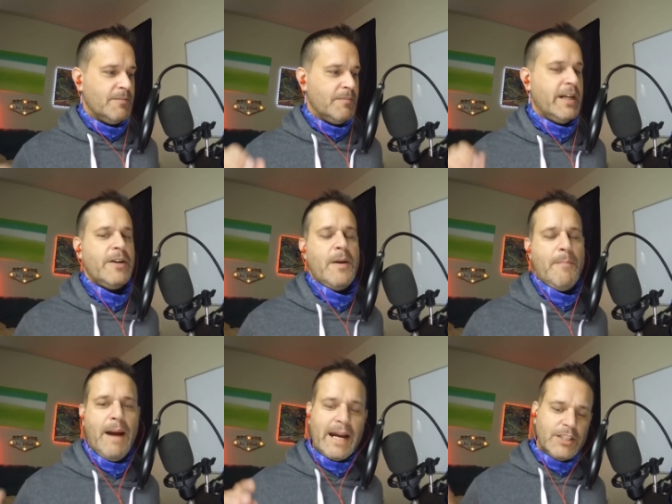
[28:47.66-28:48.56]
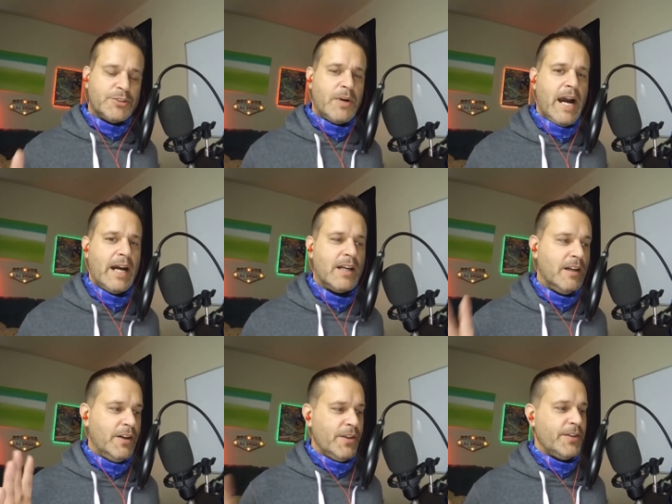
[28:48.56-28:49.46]
But anyway, back on track.
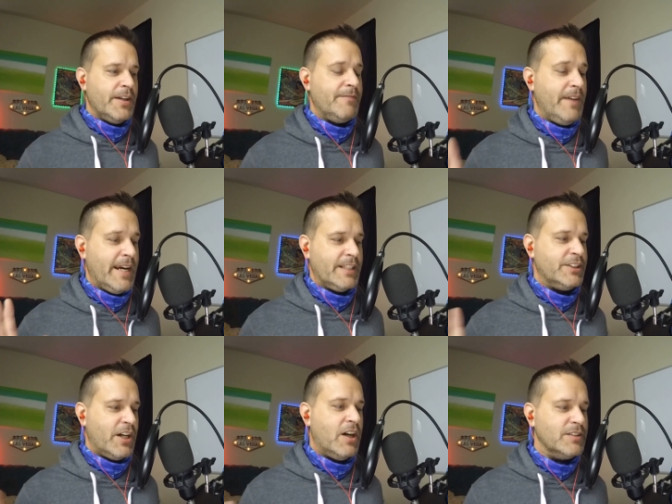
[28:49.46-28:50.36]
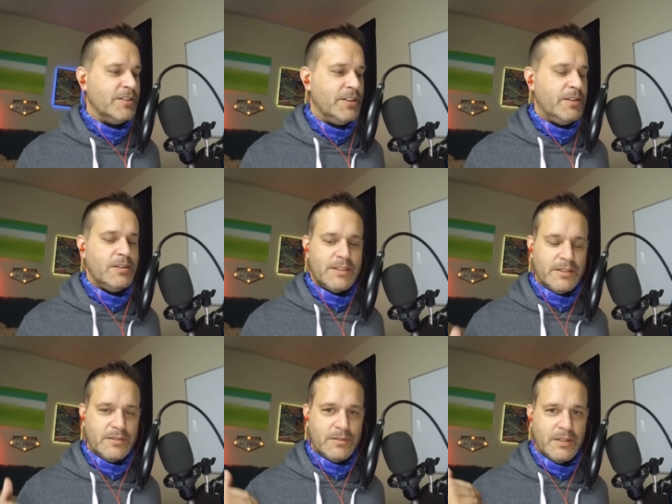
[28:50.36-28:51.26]
Another thing Vegas should also do is
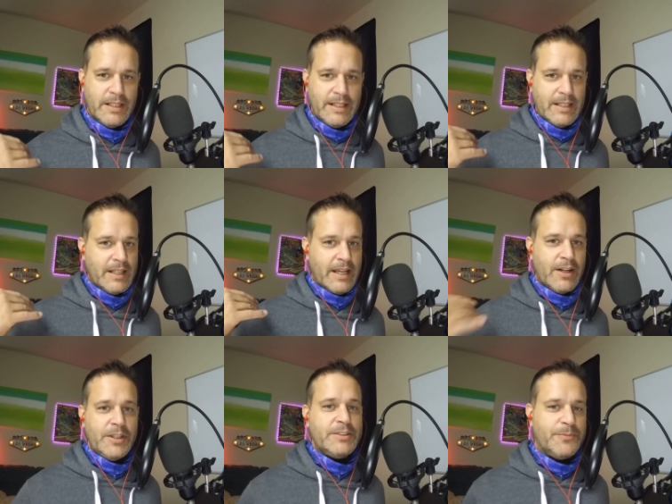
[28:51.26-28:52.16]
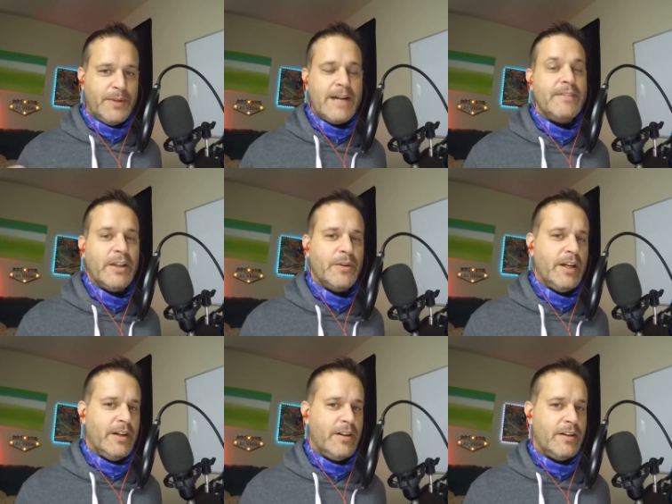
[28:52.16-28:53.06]
to increase revenue
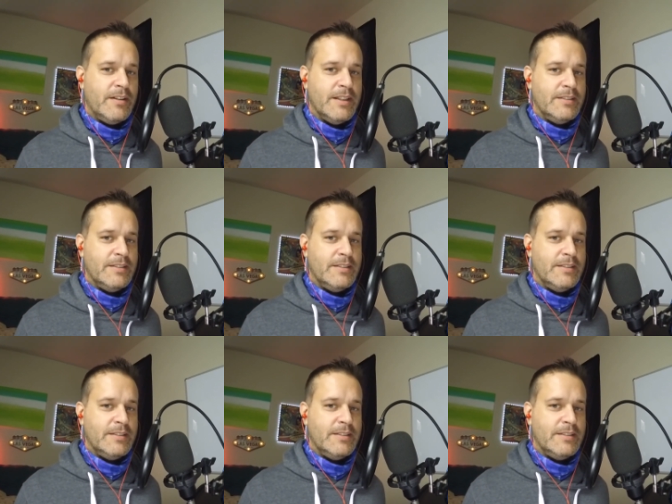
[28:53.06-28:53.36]
here.